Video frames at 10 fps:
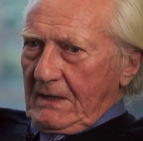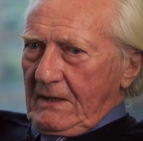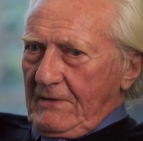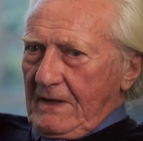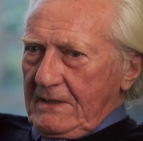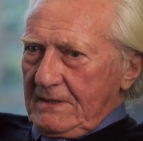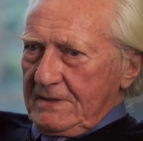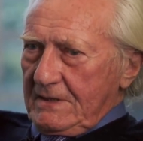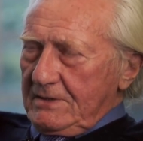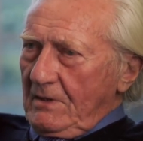and that
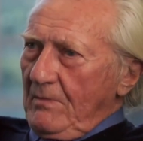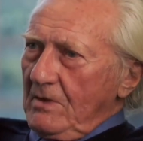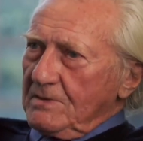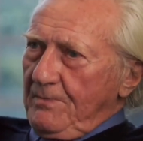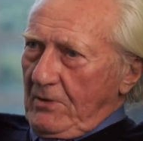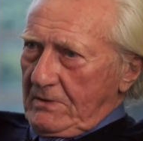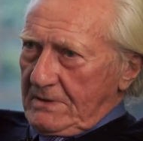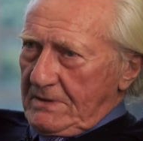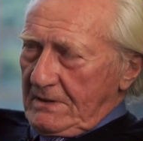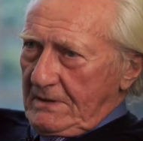is there's not much
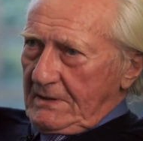point